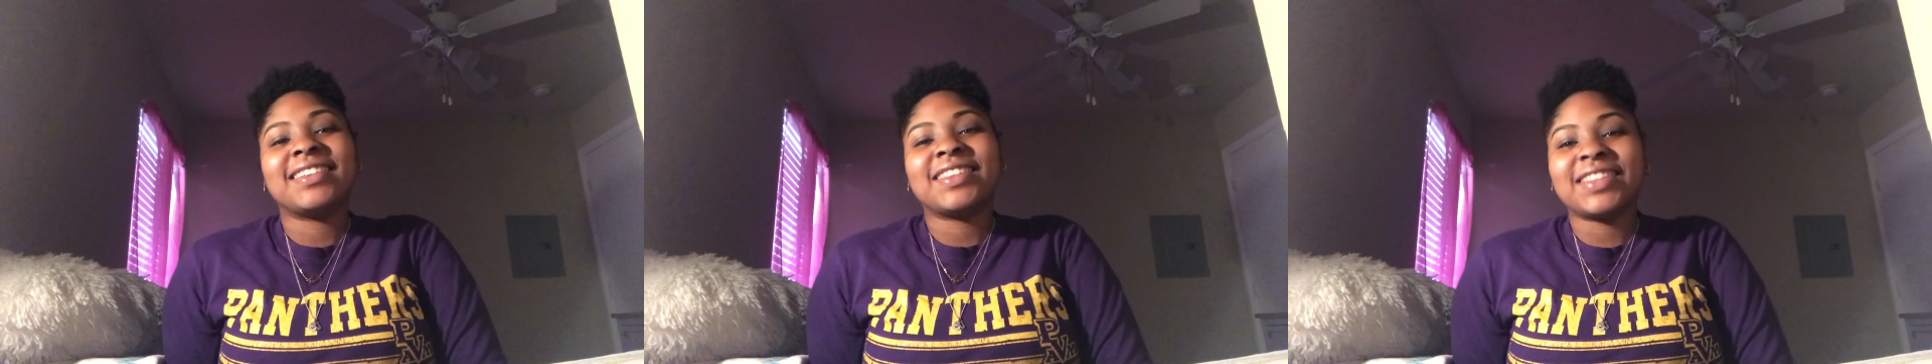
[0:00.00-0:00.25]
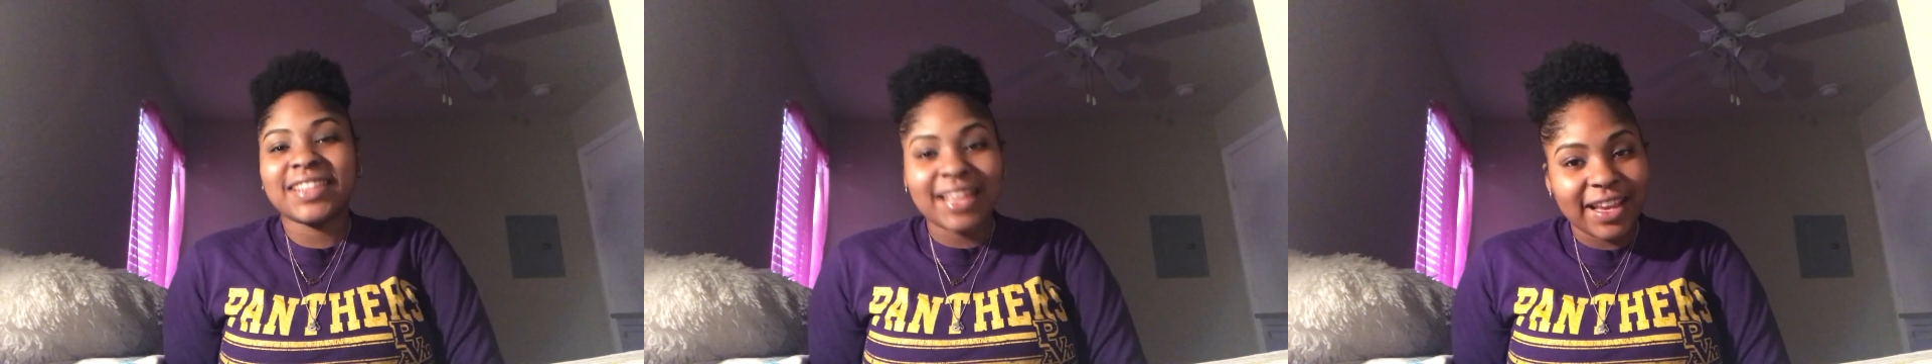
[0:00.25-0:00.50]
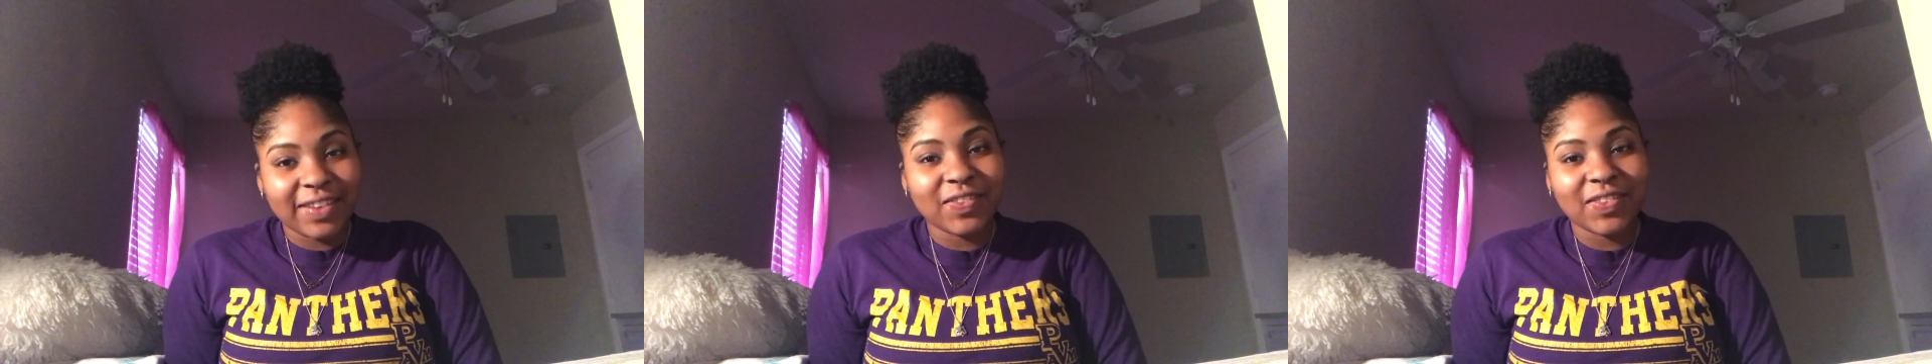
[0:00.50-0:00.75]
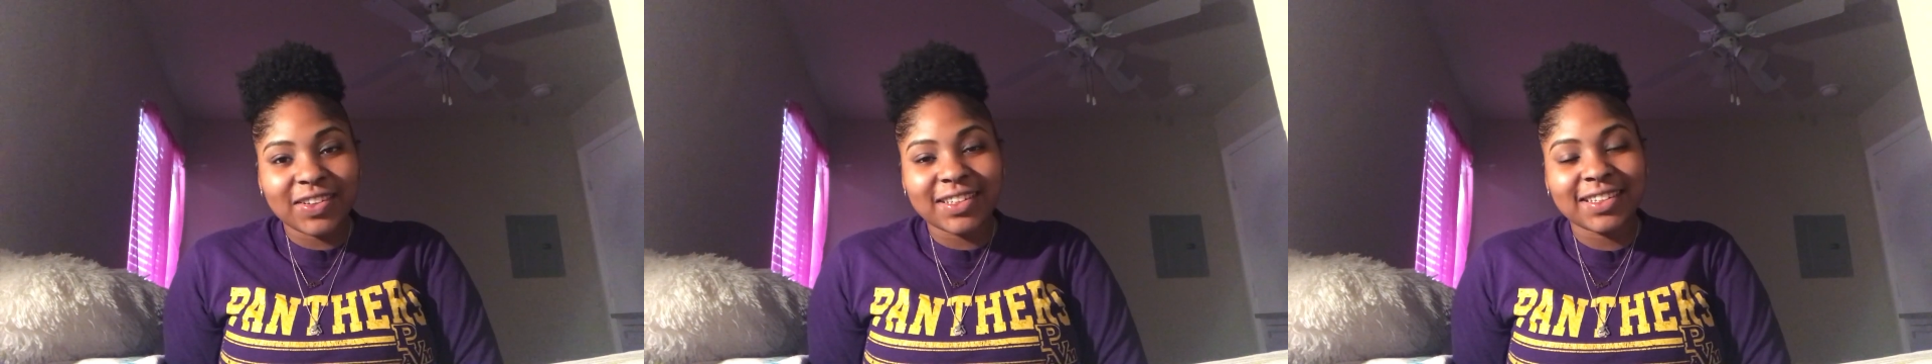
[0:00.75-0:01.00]
life
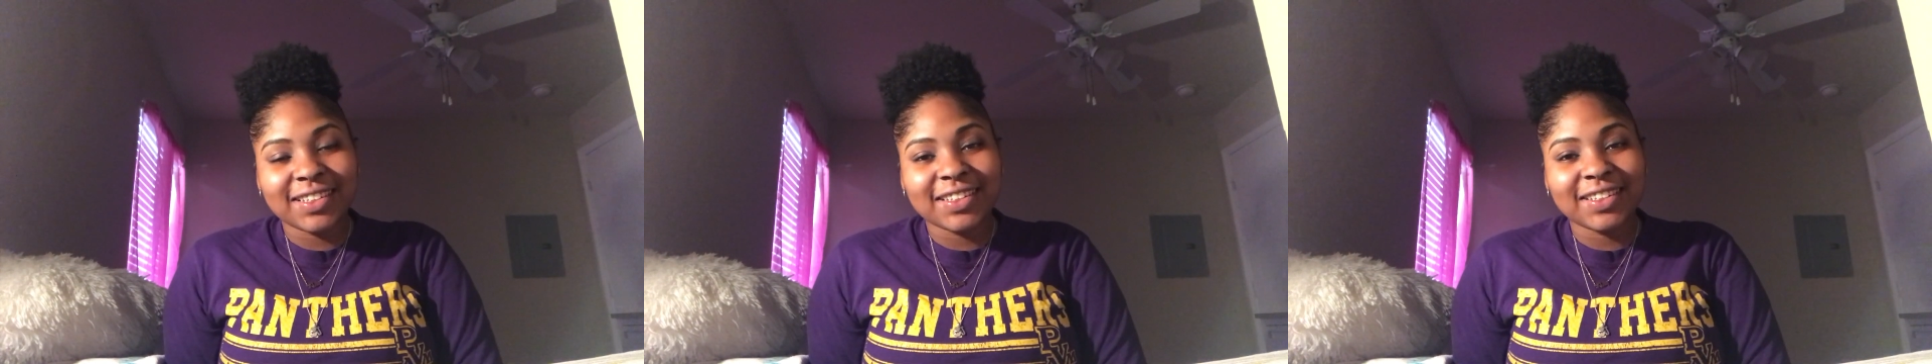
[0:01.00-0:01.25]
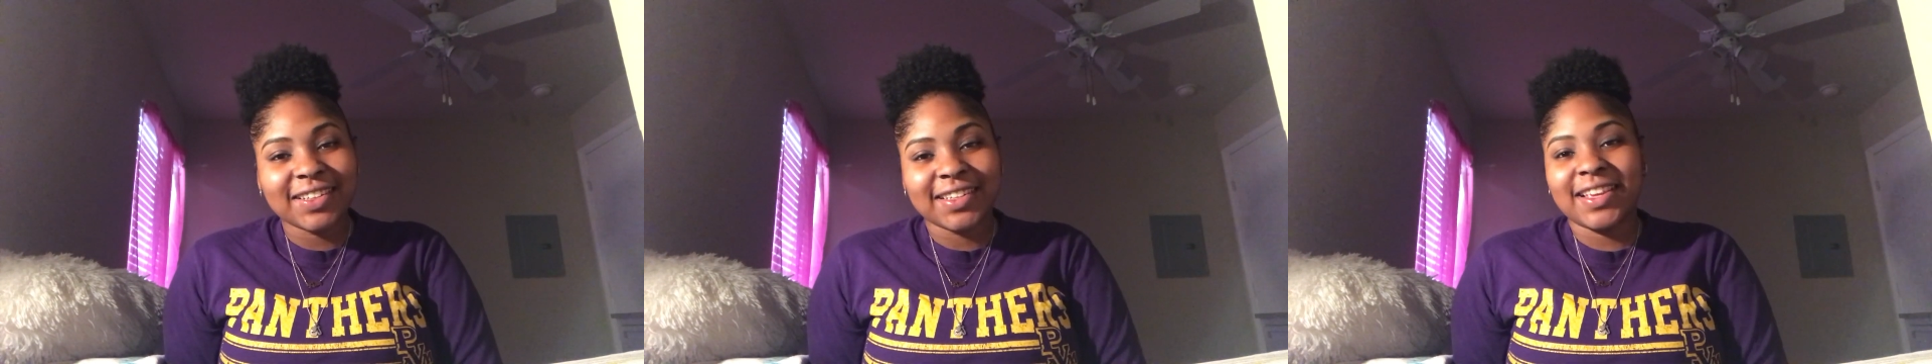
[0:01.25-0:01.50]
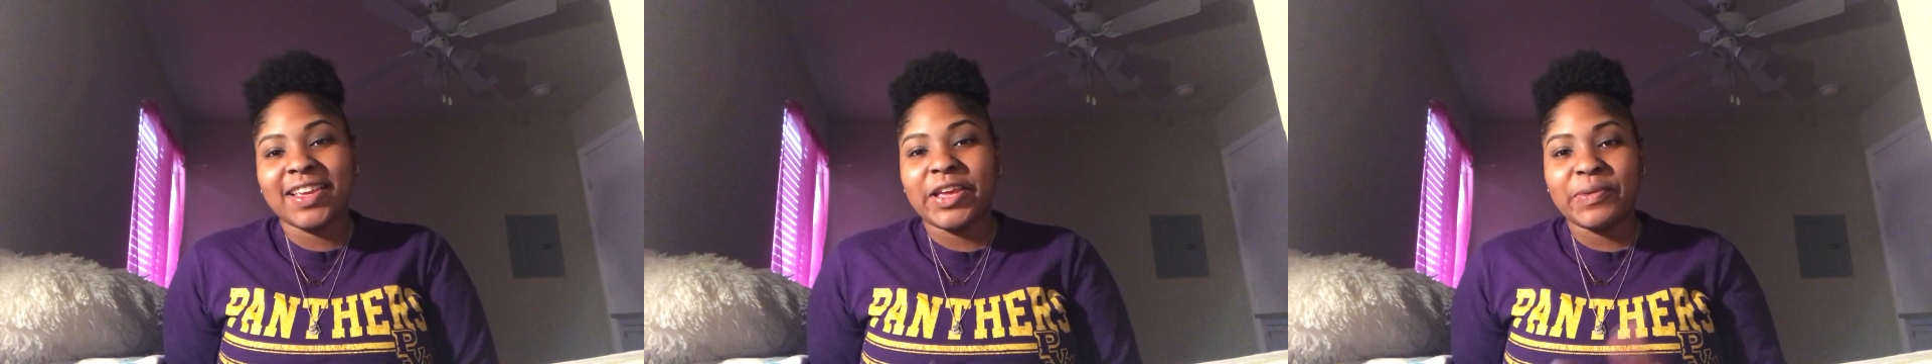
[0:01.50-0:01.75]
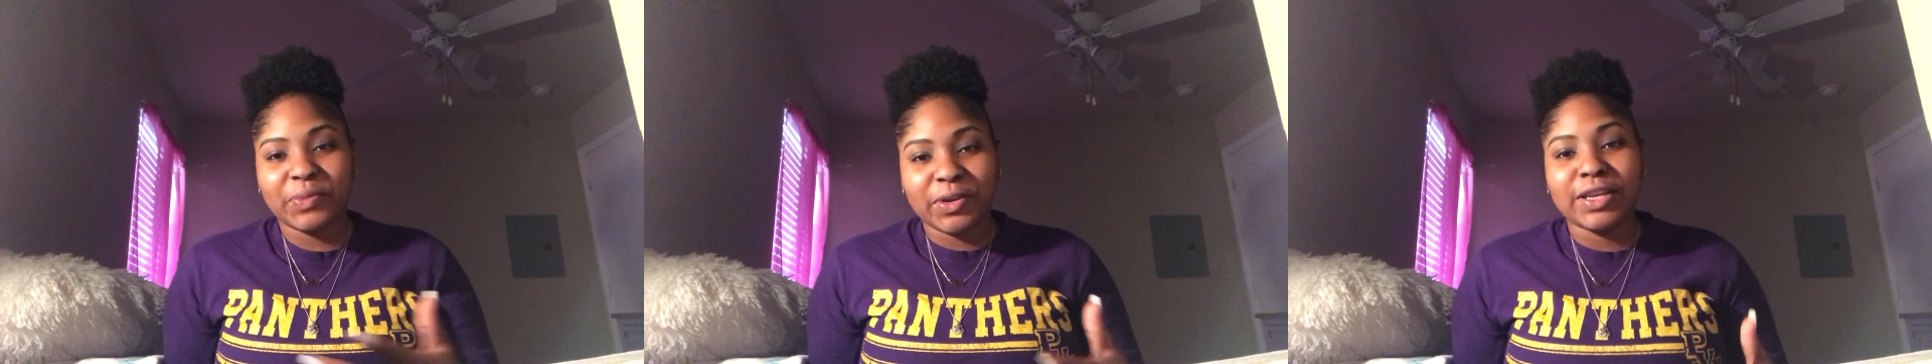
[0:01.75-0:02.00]

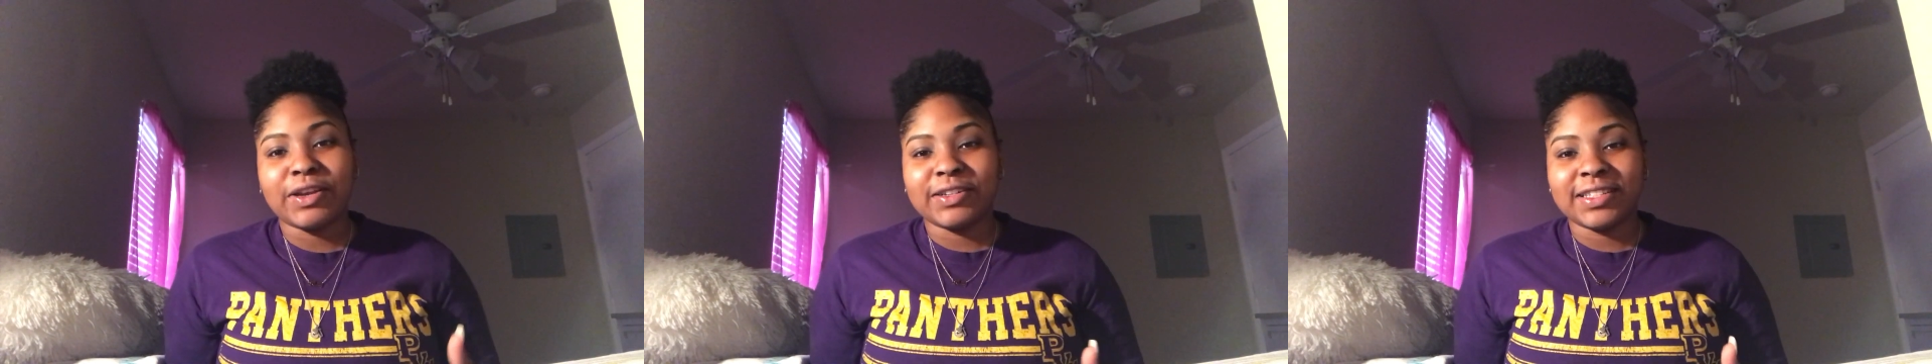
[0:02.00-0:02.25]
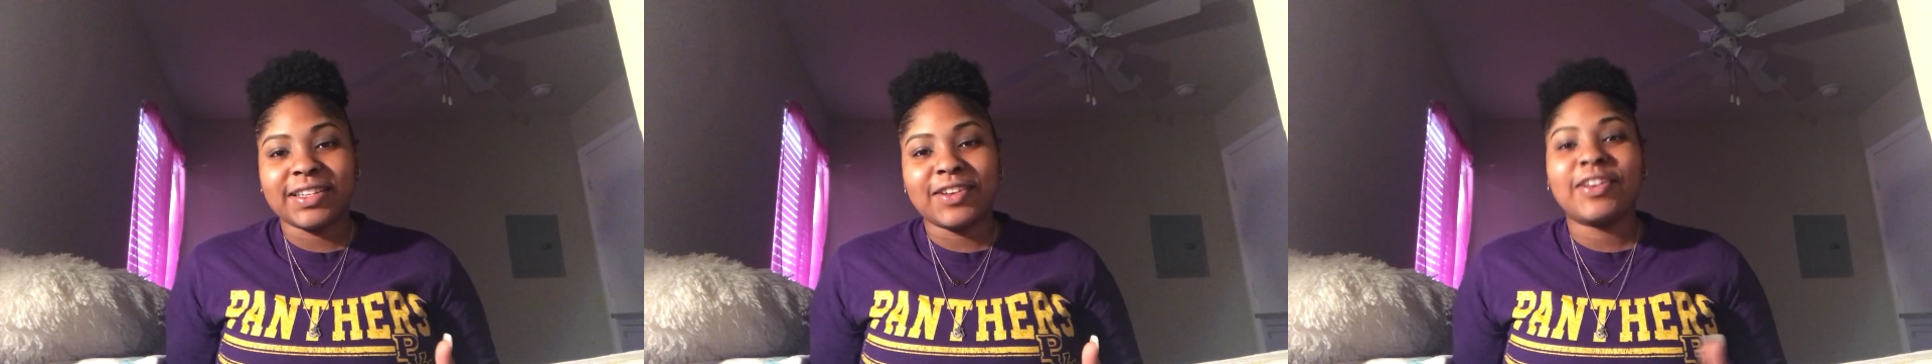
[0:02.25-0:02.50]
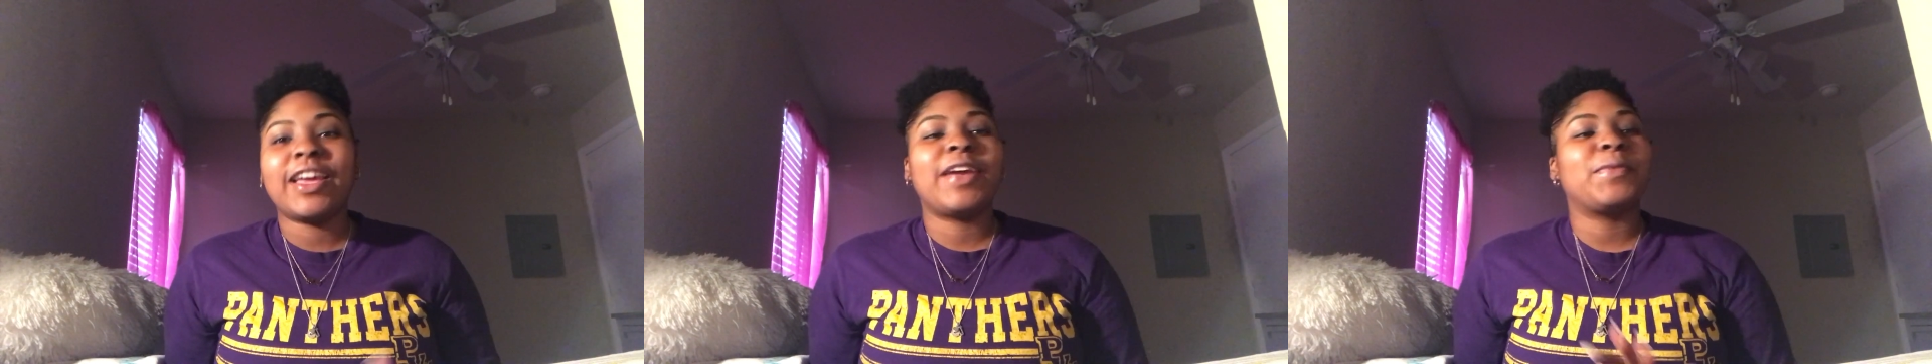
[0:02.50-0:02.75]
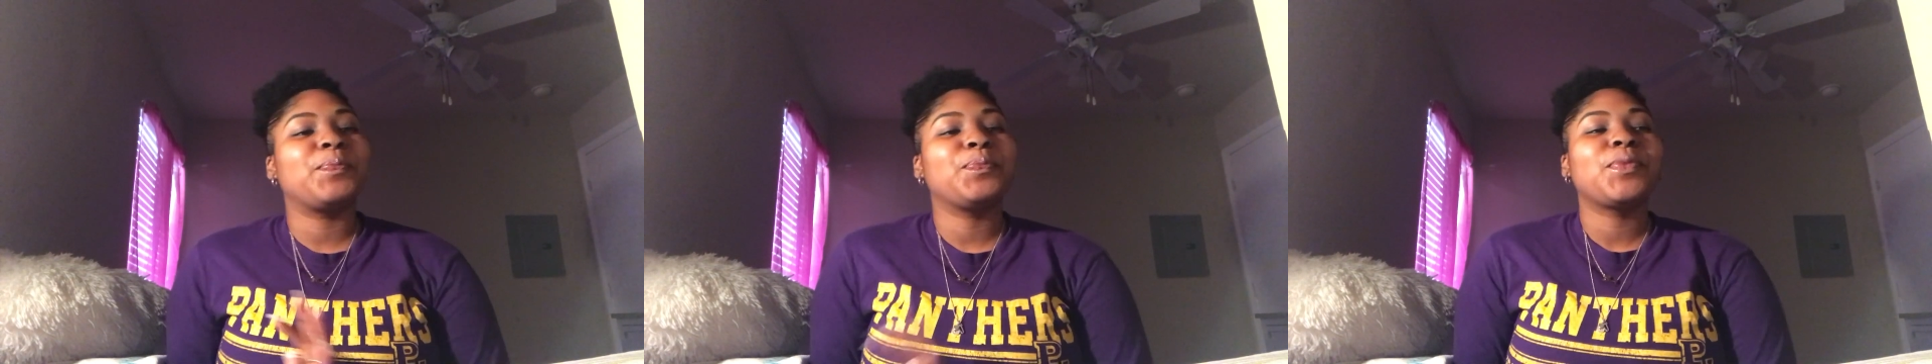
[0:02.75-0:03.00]
in pre-nursing, okay?